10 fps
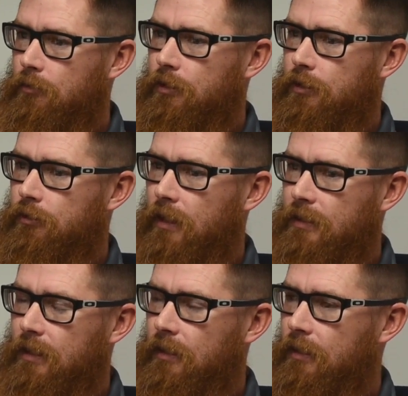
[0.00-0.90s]
She
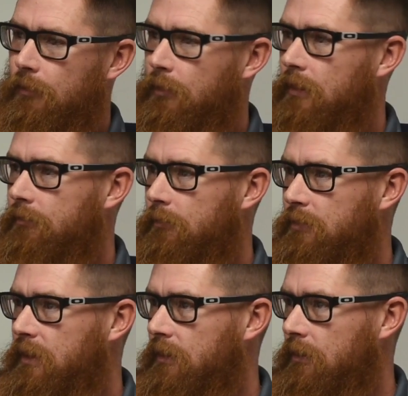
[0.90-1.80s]
strikes out anywhere from
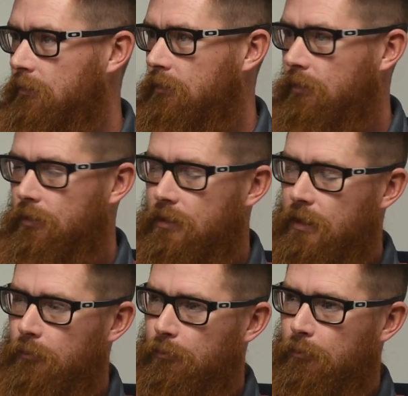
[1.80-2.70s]
10 to
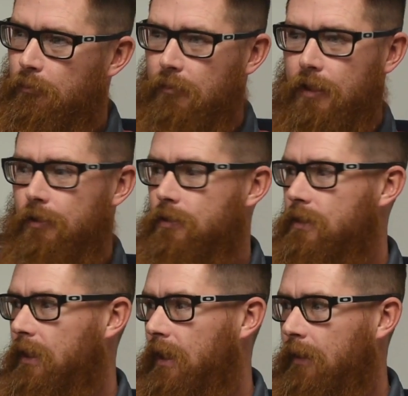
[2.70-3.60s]
13 hitters
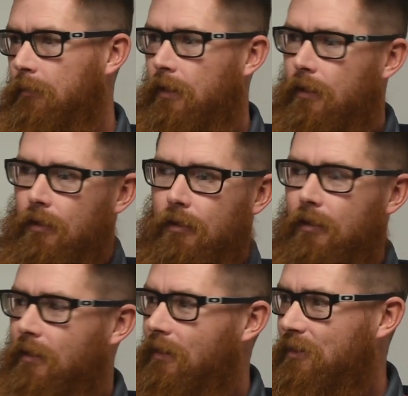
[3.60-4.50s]
a game.
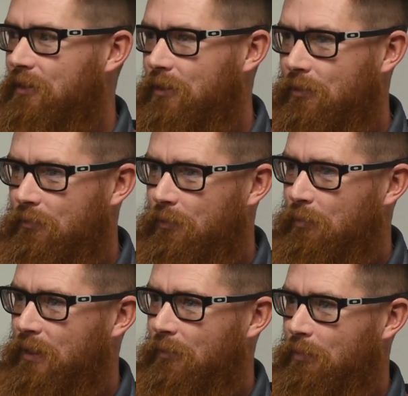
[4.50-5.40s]
If we
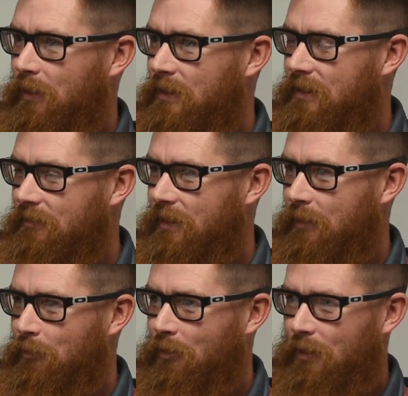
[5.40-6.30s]
play a
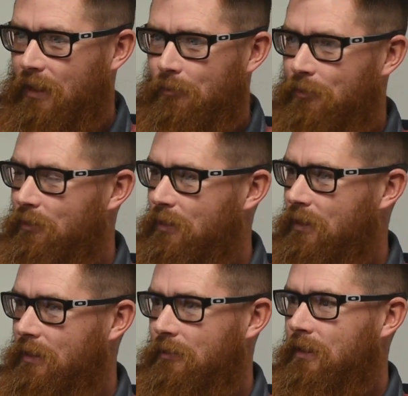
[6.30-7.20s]
7-inning ball game, you're
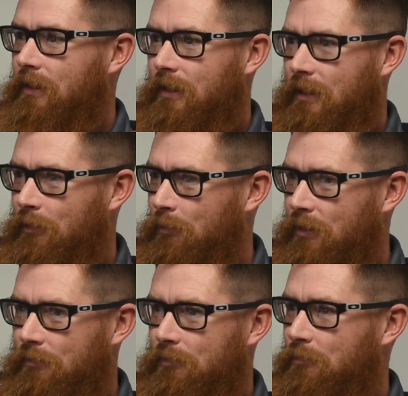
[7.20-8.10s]
looking at
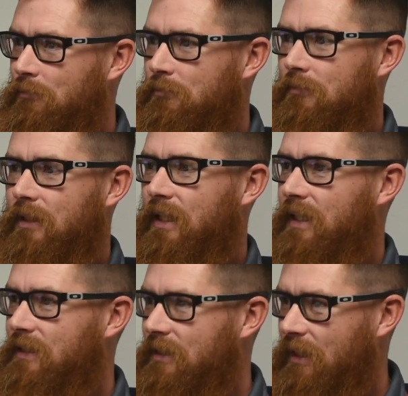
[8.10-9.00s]
anywhere from
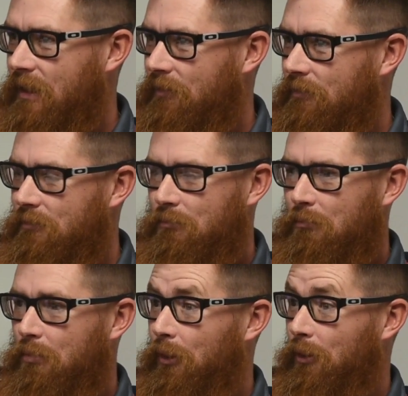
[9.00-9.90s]
8 to 9
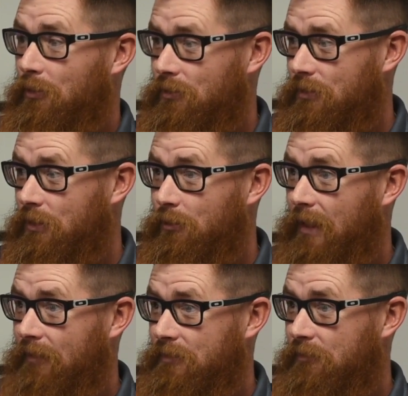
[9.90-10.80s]
balls that you
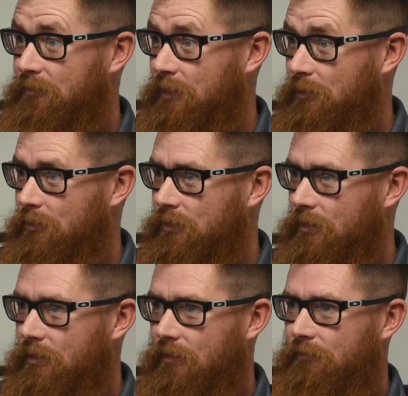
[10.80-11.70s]
have to field
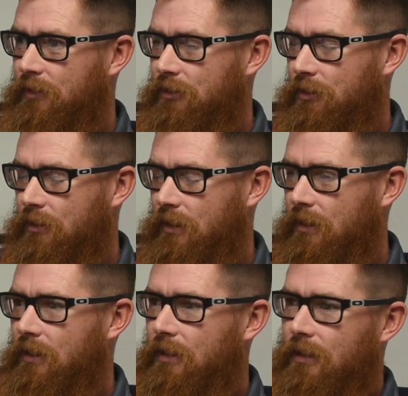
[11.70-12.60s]

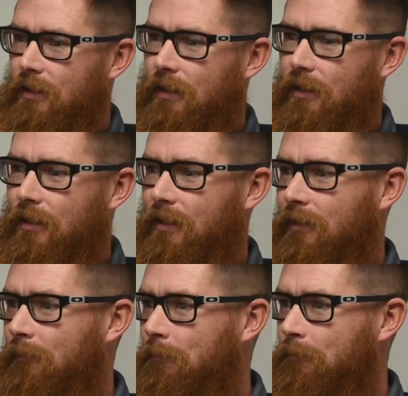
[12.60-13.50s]
efficiently
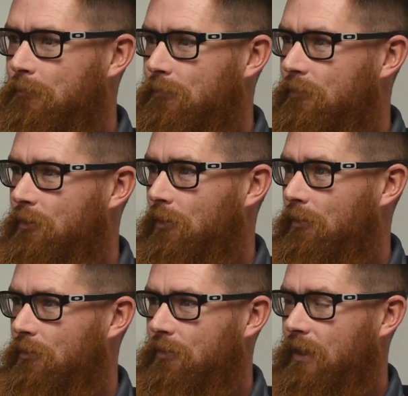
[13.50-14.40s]

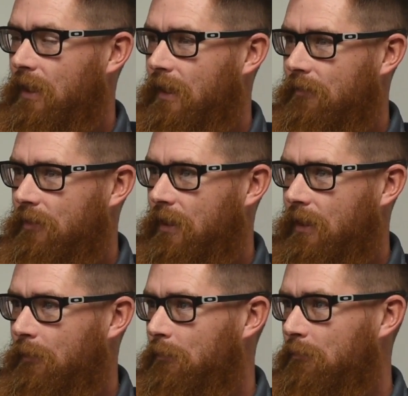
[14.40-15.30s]
to get out of a
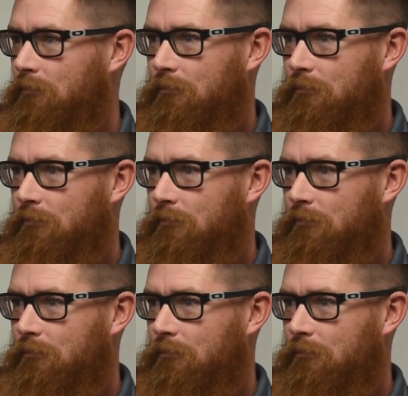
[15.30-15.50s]
game